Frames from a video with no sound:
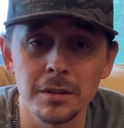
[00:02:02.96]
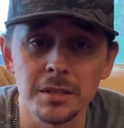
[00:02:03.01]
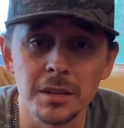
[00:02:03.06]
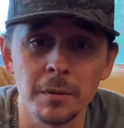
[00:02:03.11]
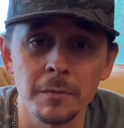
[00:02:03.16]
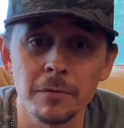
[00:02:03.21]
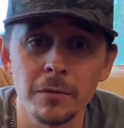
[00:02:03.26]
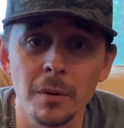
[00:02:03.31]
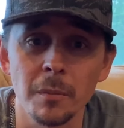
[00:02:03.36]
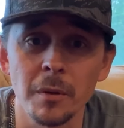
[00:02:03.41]

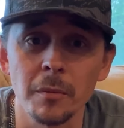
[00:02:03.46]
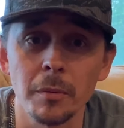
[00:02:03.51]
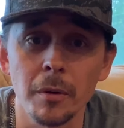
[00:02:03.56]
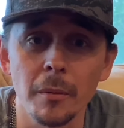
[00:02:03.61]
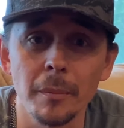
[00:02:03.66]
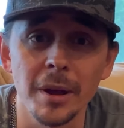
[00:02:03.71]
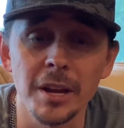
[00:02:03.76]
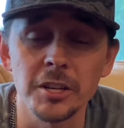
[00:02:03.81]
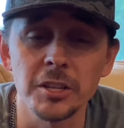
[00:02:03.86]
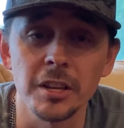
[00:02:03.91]
some form of
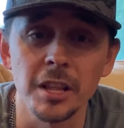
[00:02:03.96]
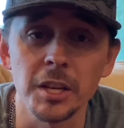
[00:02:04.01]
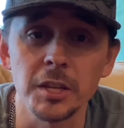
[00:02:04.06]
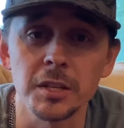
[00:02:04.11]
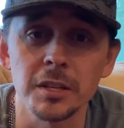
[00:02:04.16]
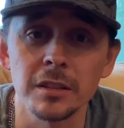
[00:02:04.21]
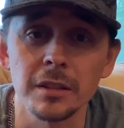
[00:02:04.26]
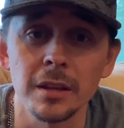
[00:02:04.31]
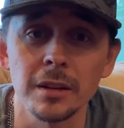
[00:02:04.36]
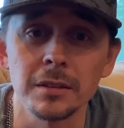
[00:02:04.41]
probation
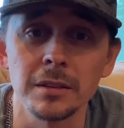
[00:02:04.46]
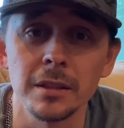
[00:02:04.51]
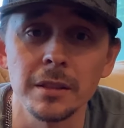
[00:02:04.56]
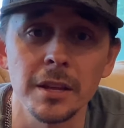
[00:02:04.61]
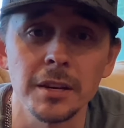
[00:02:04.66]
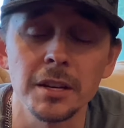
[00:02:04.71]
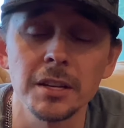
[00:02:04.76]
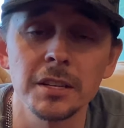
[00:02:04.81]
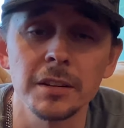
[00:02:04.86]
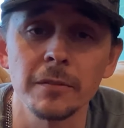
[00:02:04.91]

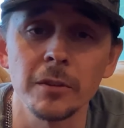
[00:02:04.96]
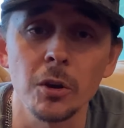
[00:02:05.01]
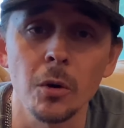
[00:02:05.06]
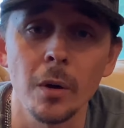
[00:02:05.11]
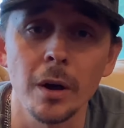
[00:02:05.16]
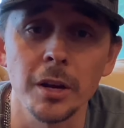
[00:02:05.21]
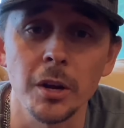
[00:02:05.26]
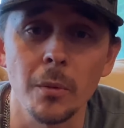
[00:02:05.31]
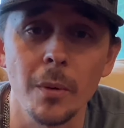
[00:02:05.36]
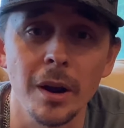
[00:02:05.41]
that doesn't even go
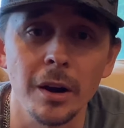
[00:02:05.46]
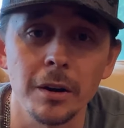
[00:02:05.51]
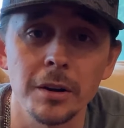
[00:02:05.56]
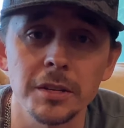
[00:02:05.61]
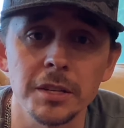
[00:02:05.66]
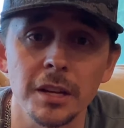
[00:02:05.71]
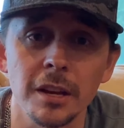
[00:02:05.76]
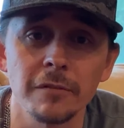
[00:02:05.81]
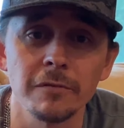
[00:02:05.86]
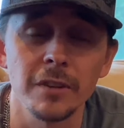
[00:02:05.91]
on your record
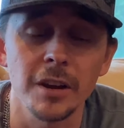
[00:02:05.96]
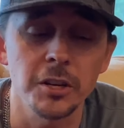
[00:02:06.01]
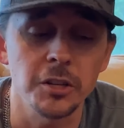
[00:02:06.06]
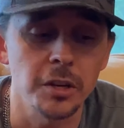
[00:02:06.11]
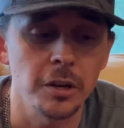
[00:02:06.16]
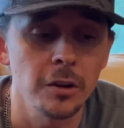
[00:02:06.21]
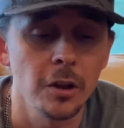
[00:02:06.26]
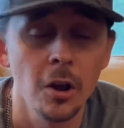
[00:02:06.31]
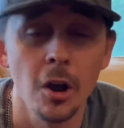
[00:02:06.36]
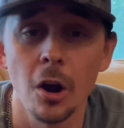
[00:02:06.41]
as a
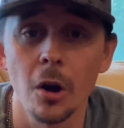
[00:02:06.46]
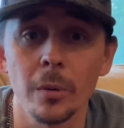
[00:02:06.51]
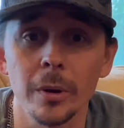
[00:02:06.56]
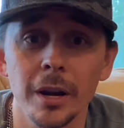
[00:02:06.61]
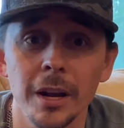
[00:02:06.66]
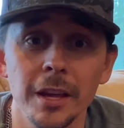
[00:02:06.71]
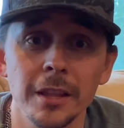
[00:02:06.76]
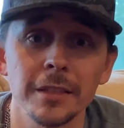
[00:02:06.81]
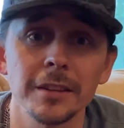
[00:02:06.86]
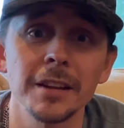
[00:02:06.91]
conviction, or we're
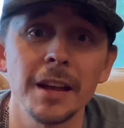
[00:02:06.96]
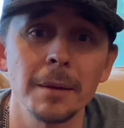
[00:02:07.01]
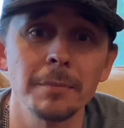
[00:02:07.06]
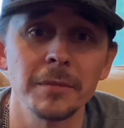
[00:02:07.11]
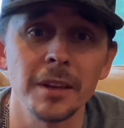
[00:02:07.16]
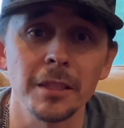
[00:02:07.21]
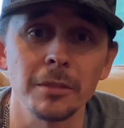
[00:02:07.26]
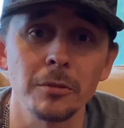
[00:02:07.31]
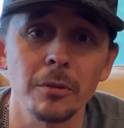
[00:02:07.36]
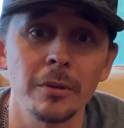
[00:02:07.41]
going to get the damn
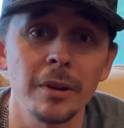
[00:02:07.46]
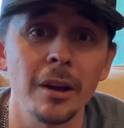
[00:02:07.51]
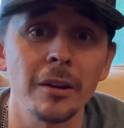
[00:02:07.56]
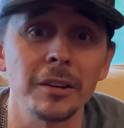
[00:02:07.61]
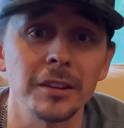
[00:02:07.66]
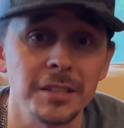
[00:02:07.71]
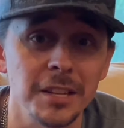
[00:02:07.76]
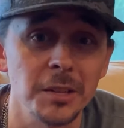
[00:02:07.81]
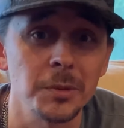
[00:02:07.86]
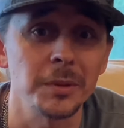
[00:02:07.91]
thing thrown out
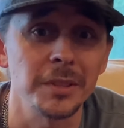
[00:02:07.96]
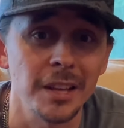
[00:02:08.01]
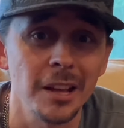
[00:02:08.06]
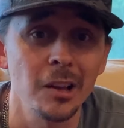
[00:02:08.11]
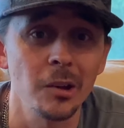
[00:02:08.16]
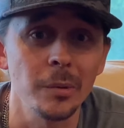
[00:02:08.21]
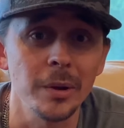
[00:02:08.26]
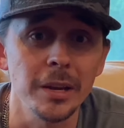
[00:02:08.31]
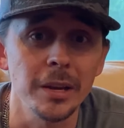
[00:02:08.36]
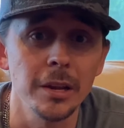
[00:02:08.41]
because that's what the
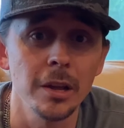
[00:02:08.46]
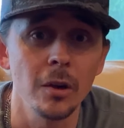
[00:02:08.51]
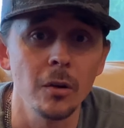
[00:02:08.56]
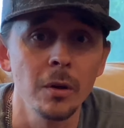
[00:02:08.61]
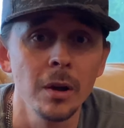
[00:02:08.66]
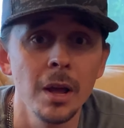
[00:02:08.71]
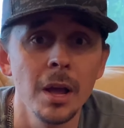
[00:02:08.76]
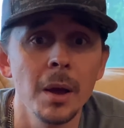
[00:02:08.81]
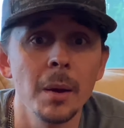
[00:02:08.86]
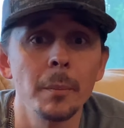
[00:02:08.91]
hell we do.
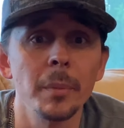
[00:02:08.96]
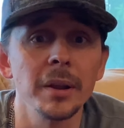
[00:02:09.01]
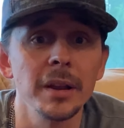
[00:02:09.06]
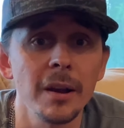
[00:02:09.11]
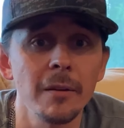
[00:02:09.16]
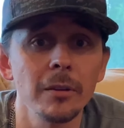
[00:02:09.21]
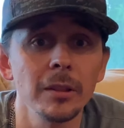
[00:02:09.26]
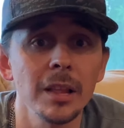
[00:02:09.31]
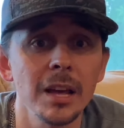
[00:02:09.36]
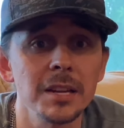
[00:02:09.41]
But
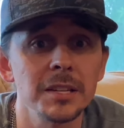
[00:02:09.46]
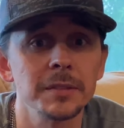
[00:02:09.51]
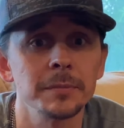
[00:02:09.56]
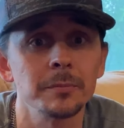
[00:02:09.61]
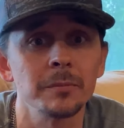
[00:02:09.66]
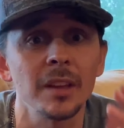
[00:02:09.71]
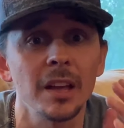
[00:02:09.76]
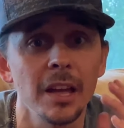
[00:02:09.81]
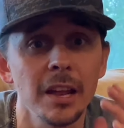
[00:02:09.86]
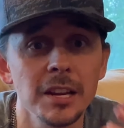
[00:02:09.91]
nevertheless,
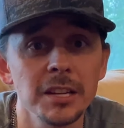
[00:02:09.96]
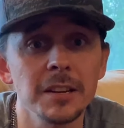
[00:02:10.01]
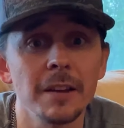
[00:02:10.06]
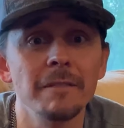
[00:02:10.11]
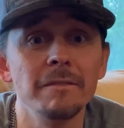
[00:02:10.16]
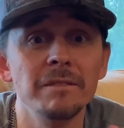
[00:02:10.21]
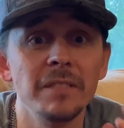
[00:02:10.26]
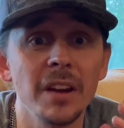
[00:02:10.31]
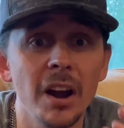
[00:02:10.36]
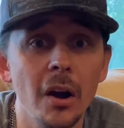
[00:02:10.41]
it is a
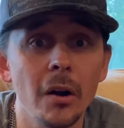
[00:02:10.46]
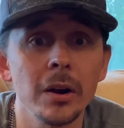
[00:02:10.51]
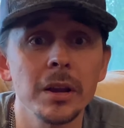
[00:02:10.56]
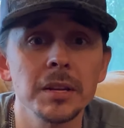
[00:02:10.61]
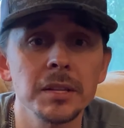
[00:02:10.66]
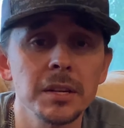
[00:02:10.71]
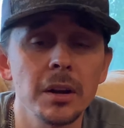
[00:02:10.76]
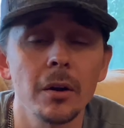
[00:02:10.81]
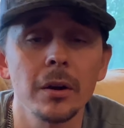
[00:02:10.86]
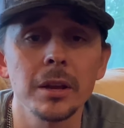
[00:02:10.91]
very
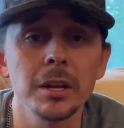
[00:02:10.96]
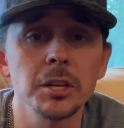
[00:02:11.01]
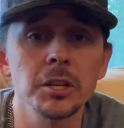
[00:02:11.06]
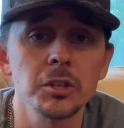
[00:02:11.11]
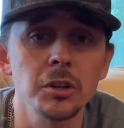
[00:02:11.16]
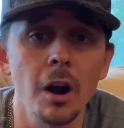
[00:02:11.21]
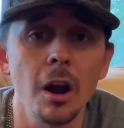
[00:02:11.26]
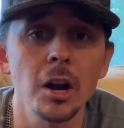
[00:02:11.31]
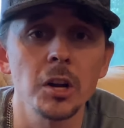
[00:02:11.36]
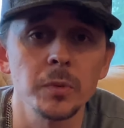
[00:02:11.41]
serious
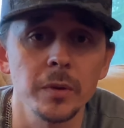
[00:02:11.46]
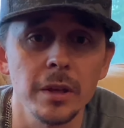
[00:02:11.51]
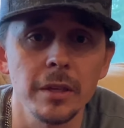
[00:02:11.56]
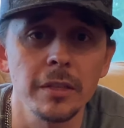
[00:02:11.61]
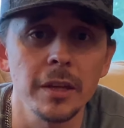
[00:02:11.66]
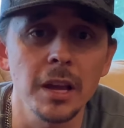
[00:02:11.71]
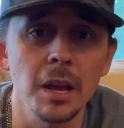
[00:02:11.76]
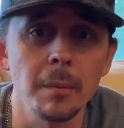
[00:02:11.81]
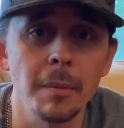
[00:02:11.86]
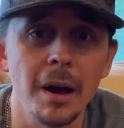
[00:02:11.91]
charge when you
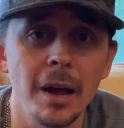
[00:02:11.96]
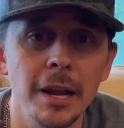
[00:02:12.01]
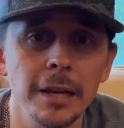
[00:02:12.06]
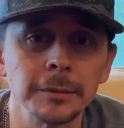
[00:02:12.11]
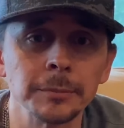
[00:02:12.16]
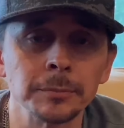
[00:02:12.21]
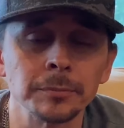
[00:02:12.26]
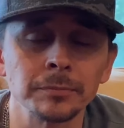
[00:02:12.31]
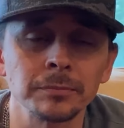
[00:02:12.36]
think about it,